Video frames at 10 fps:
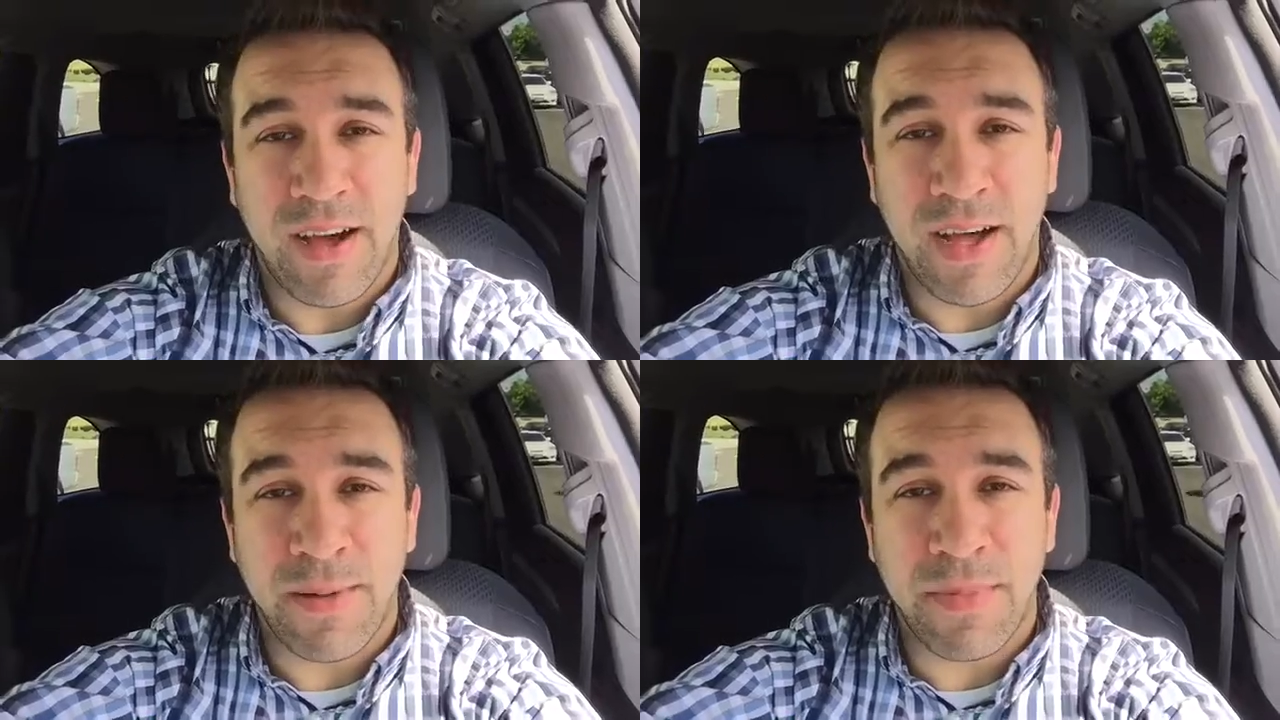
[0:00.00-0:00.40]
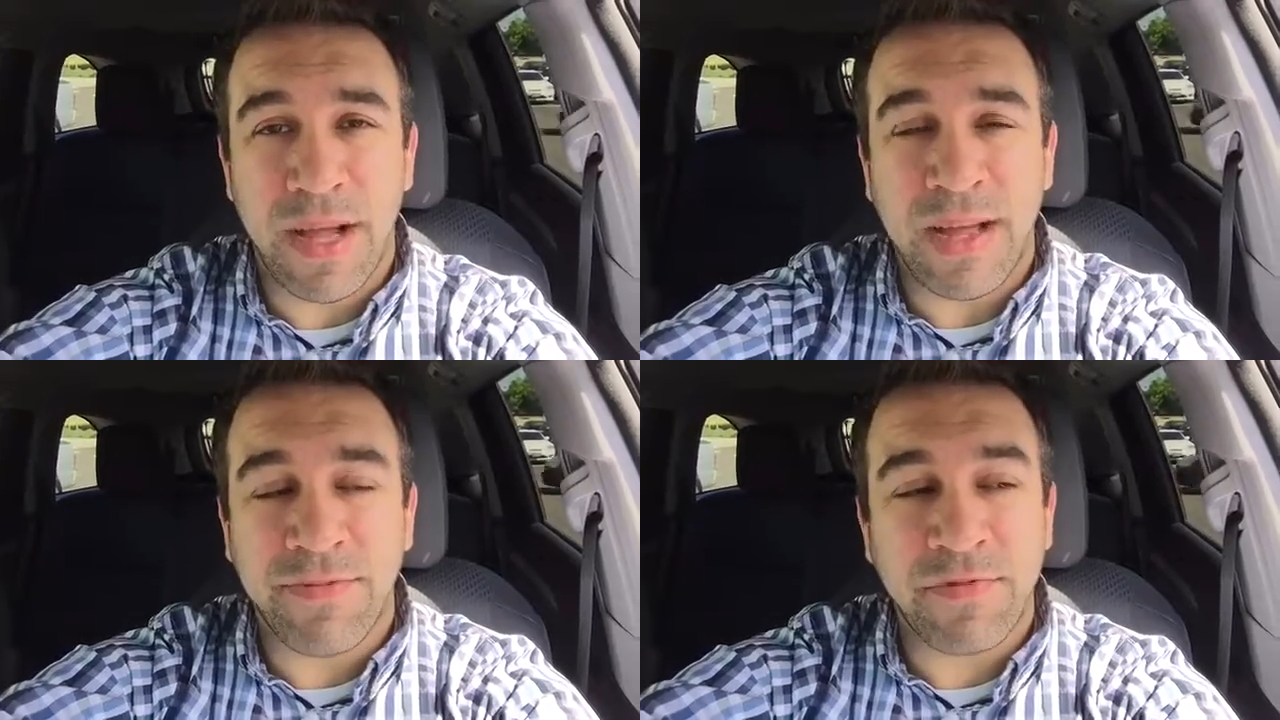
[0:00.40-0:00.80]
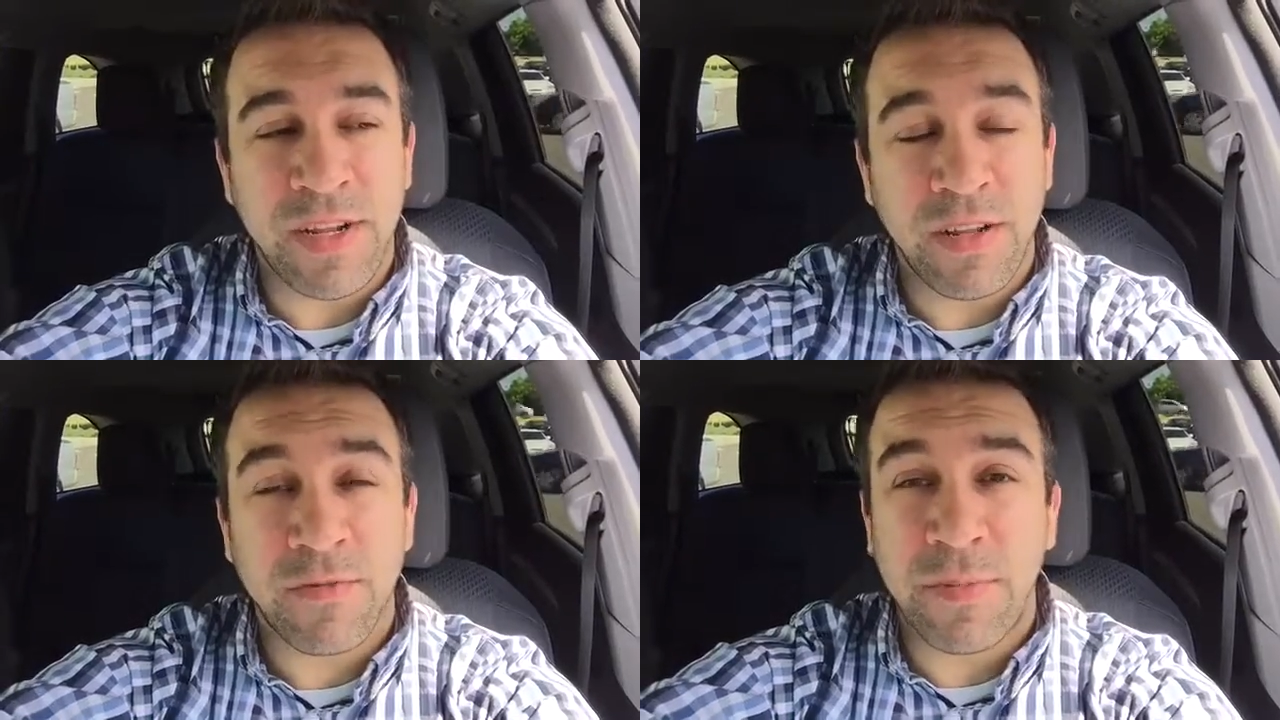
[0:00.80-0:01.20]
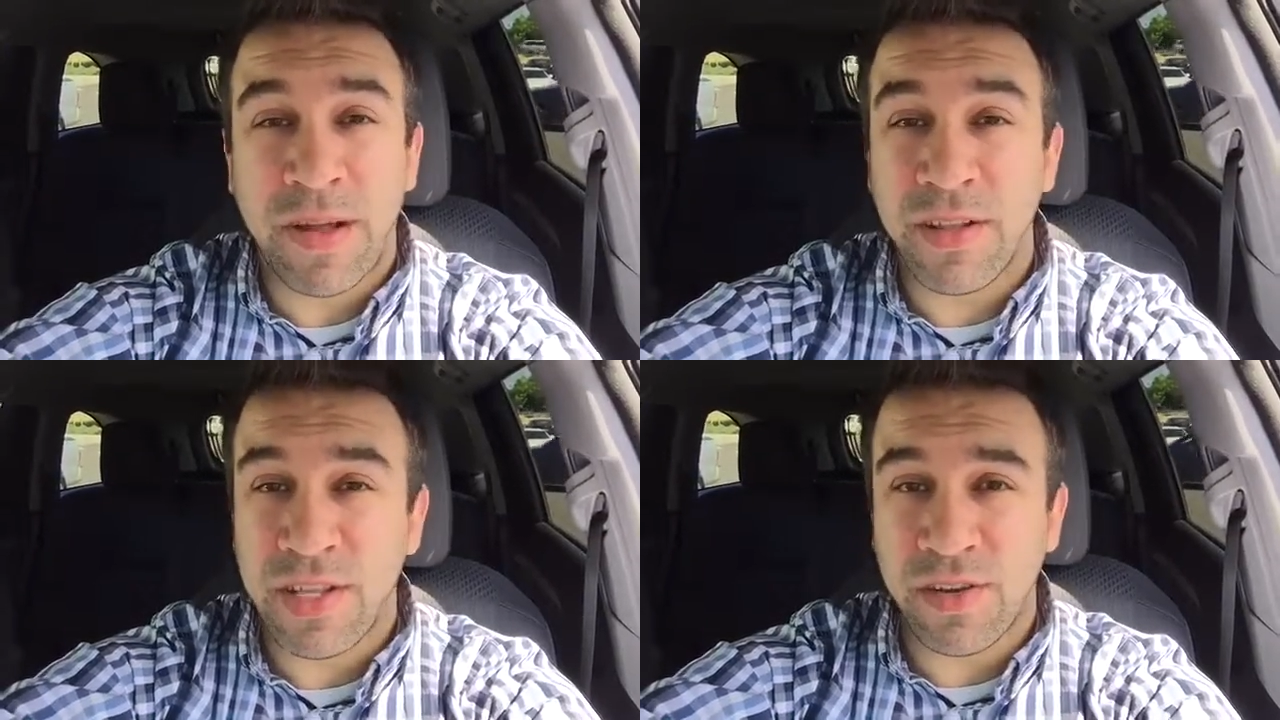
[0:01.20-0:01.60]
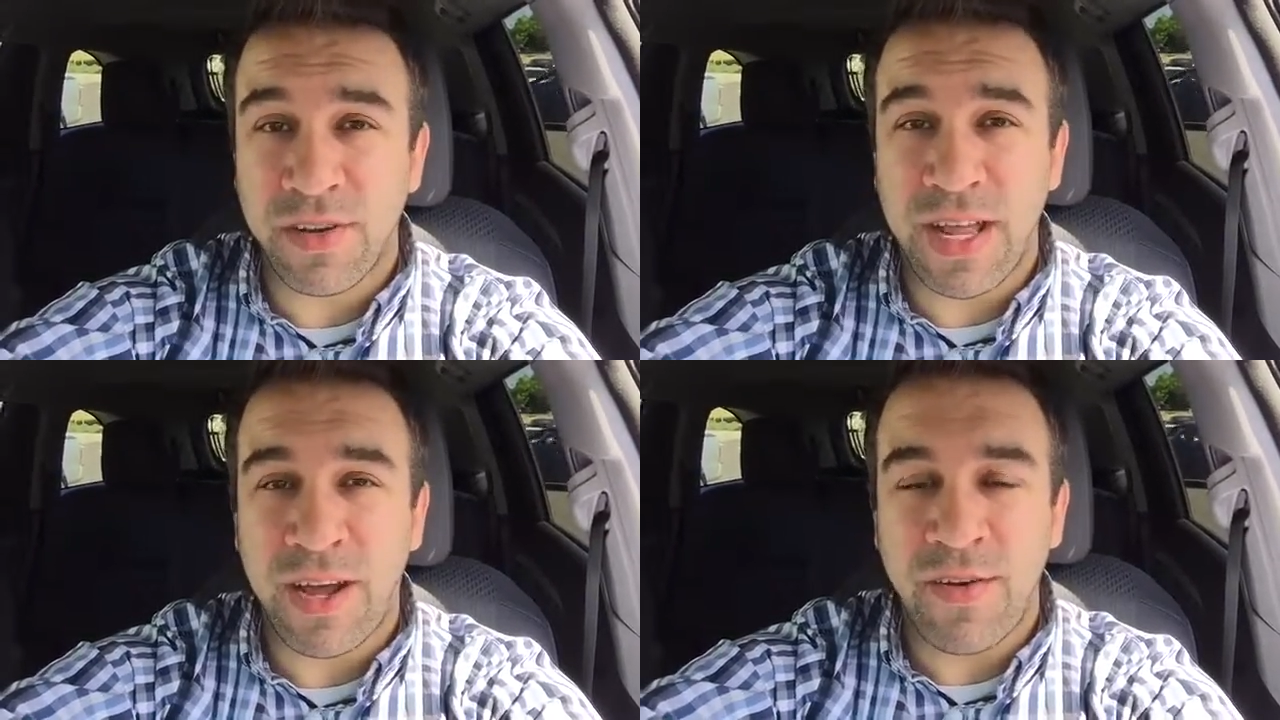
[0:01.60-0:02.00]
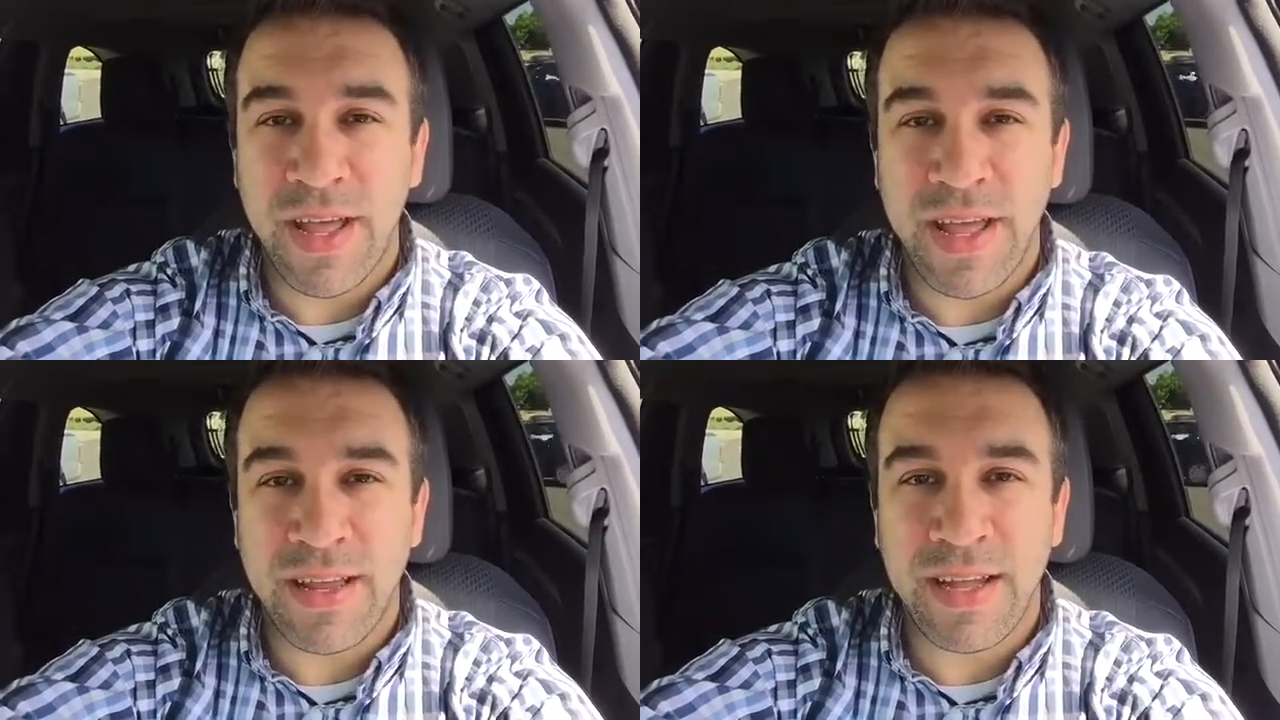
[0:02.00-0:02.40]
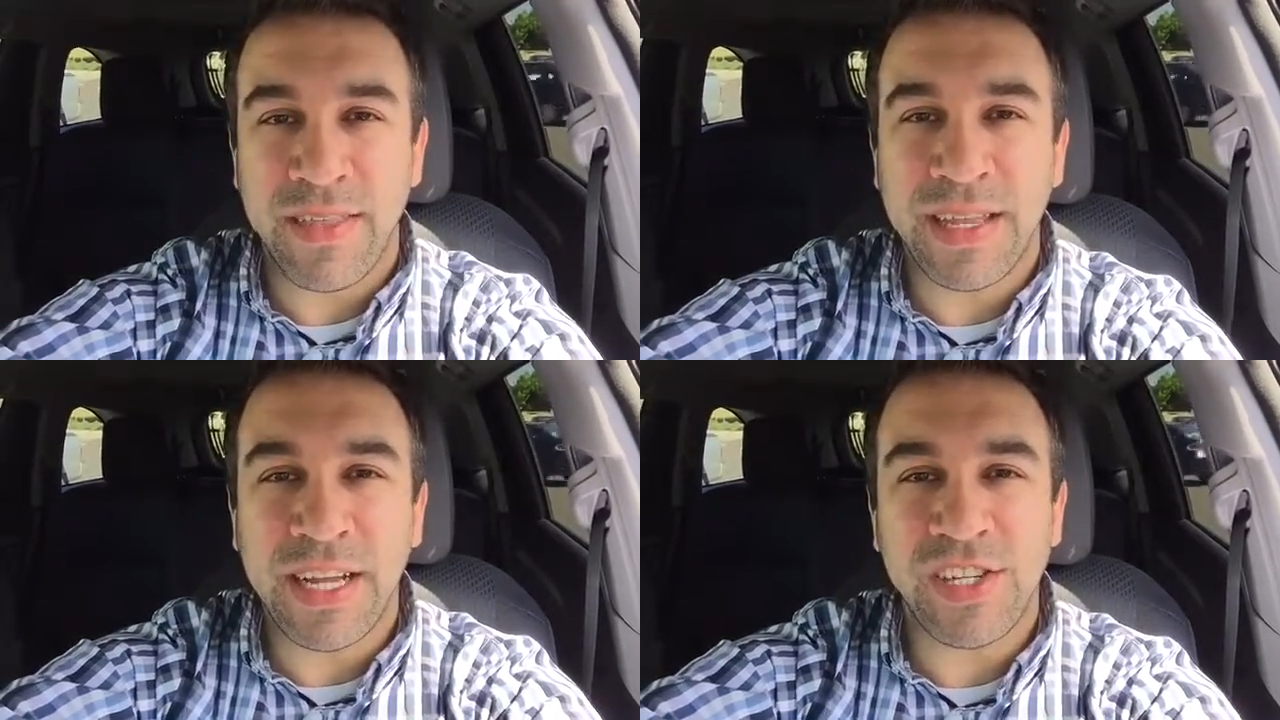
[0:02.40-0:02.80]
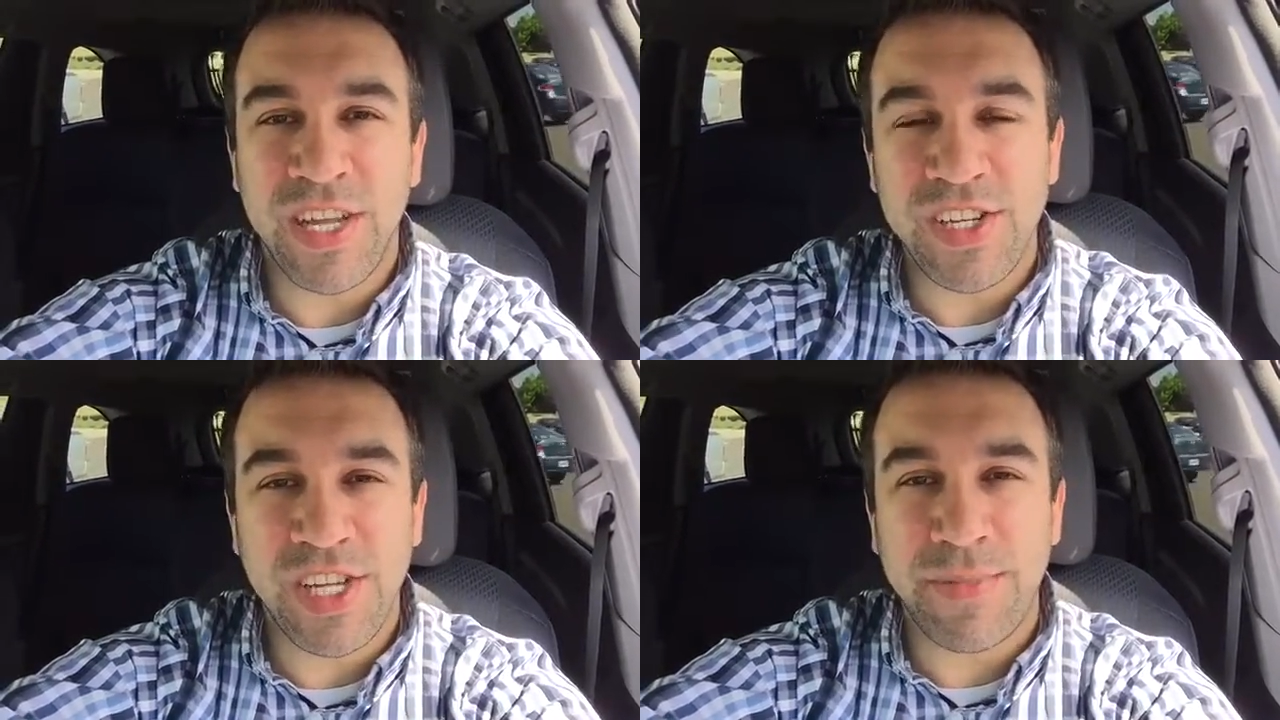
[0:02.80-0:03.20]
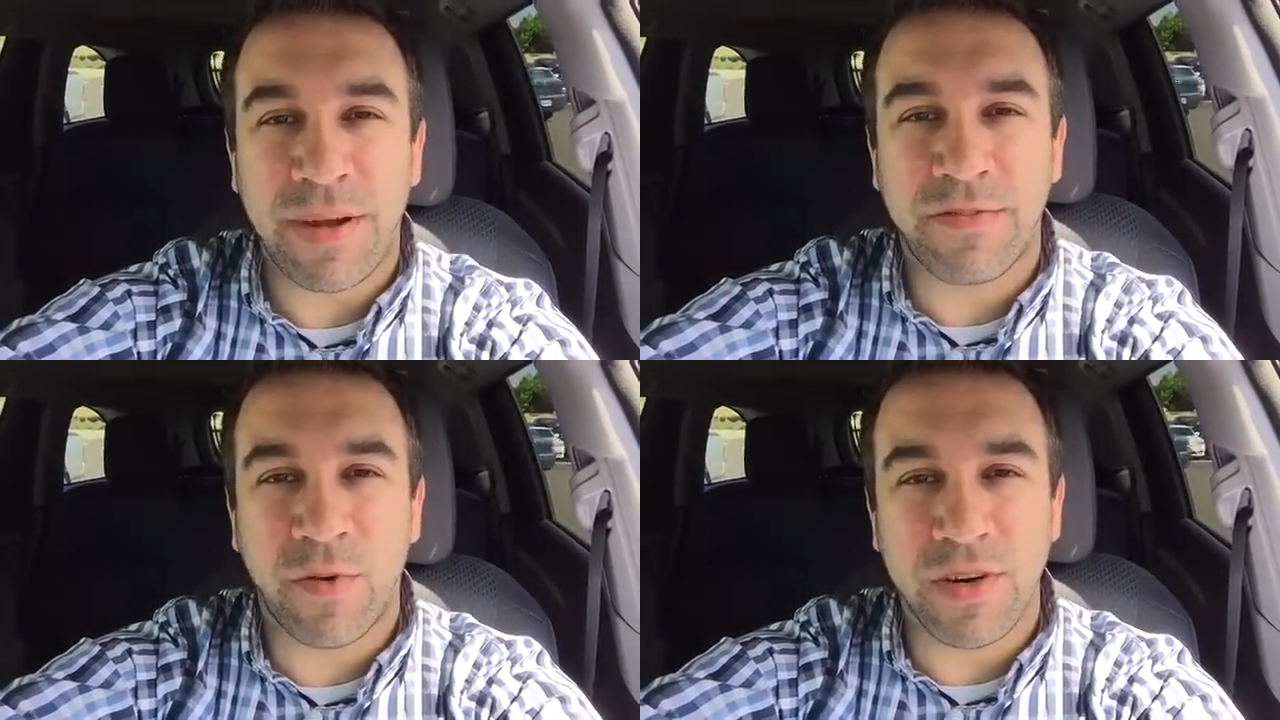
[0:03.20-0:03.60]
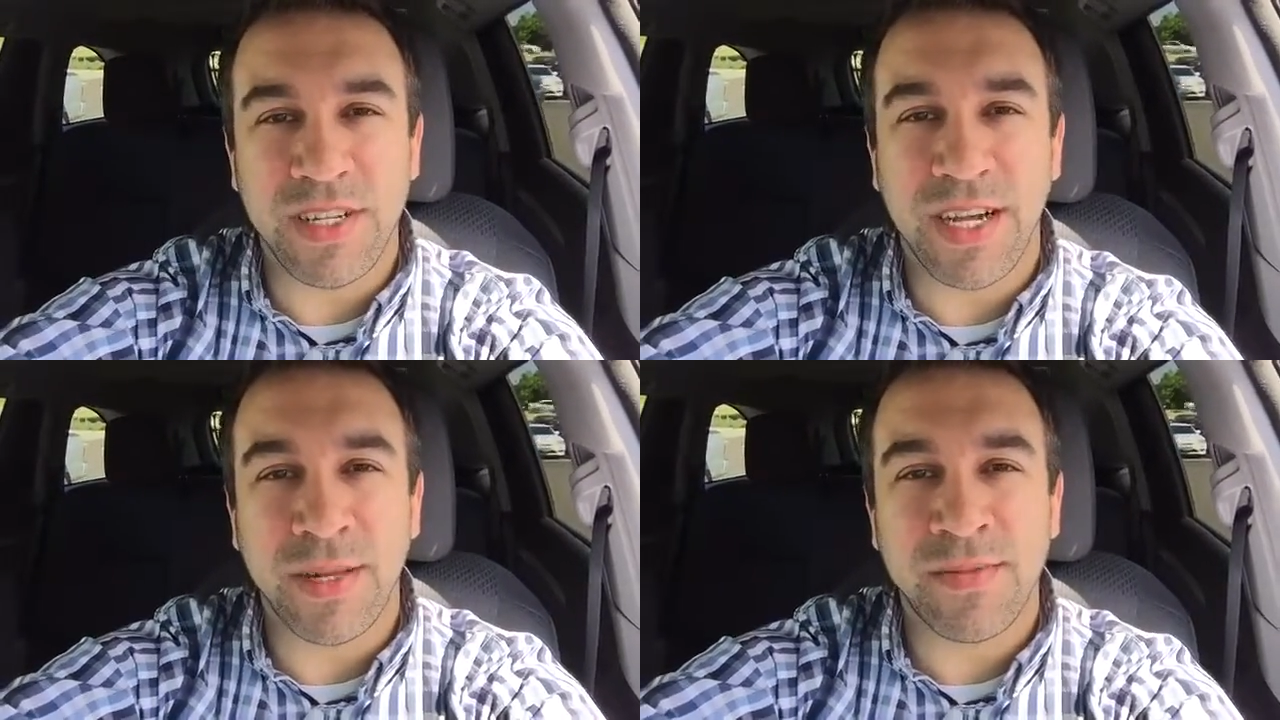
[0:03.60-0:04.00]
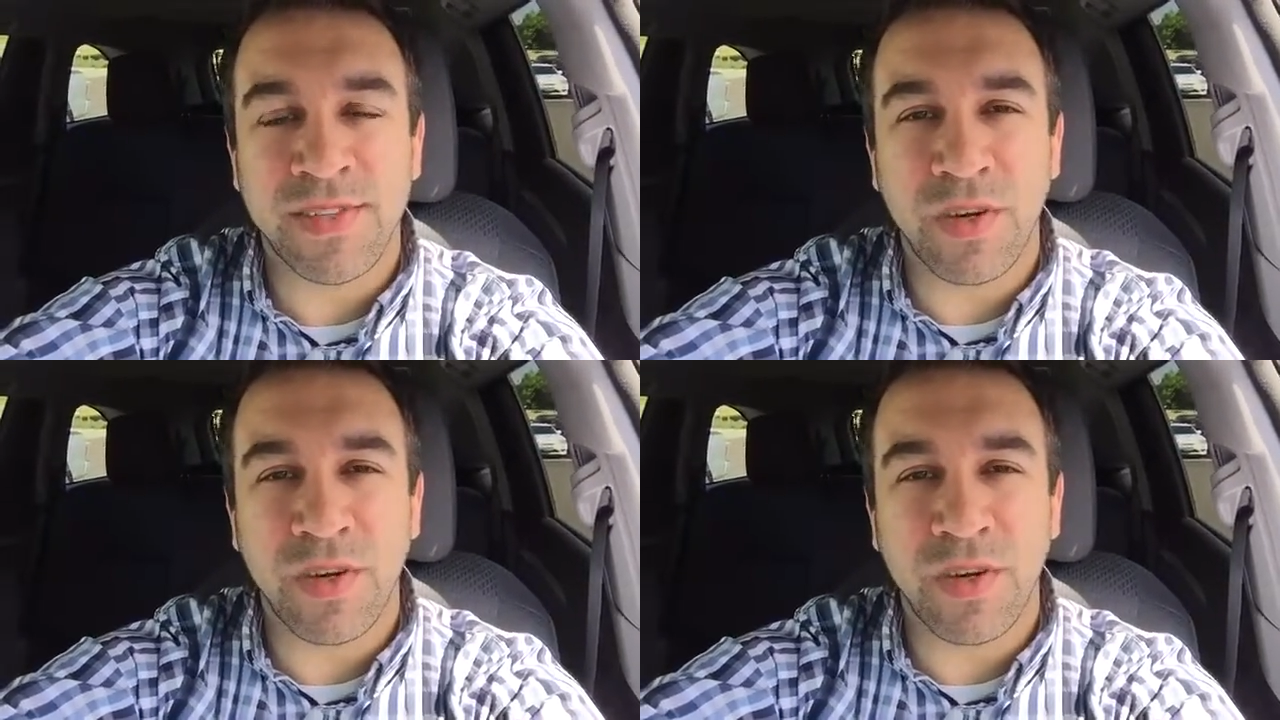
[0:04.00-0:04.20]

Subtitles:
I've done it for about a year now, and I think I changed it about 4 times.